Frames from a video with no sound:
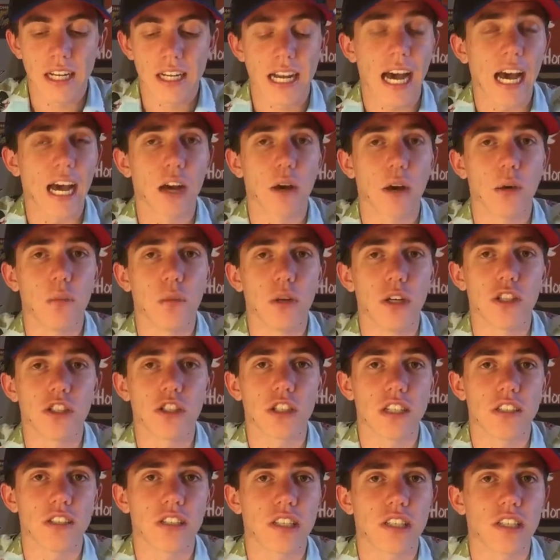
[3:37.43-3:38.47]
Kyle
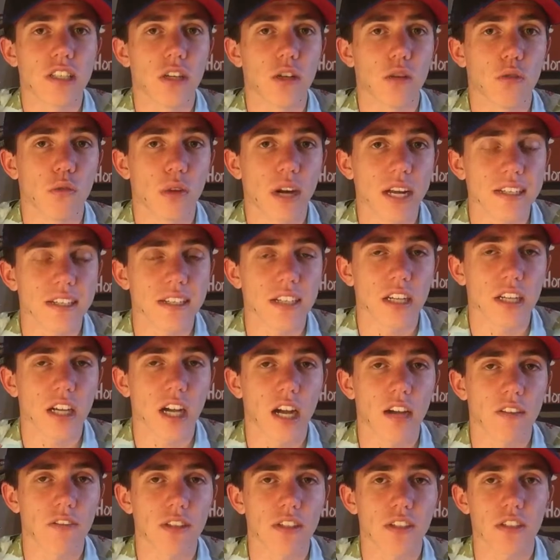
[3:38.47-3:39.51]
Busch is still racing,
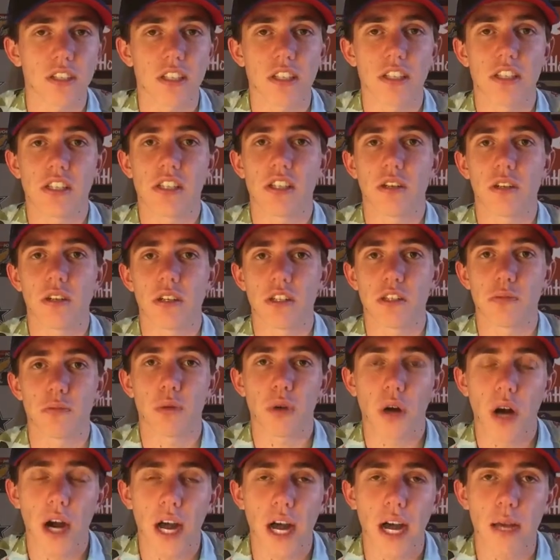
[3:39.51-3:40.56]
obviously, still in his
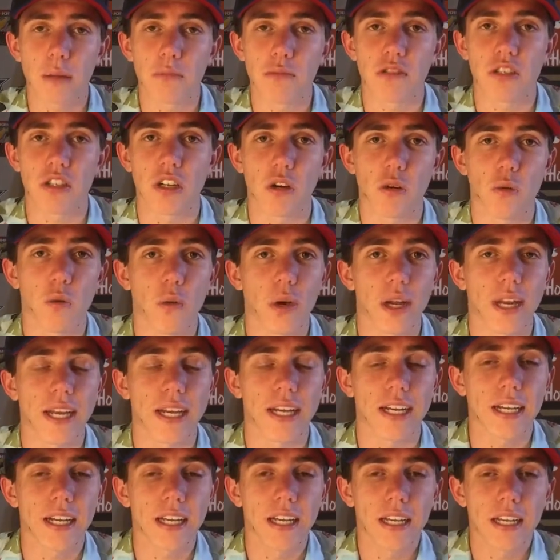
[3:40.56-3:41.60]
prime, still
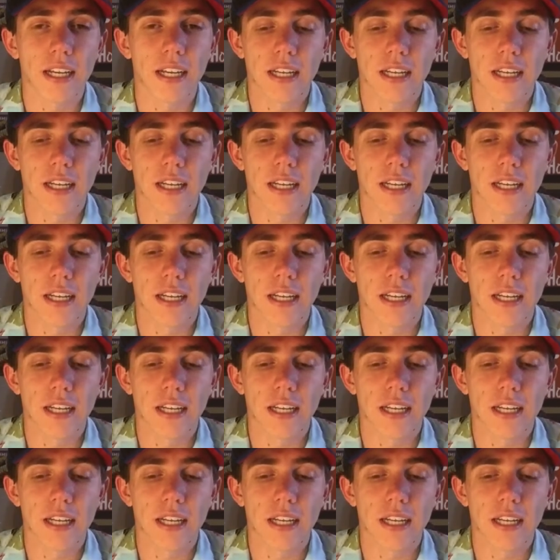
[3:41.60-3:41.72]
winning.